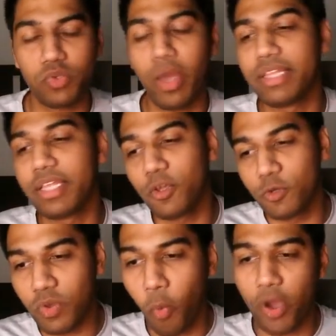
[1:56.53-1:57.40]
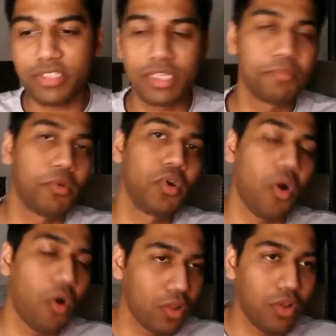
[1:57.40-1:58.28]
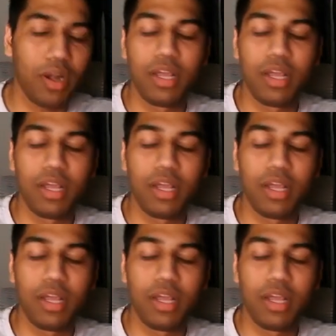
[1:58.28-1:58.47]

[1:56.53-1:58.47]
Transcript: either use a voice input or not.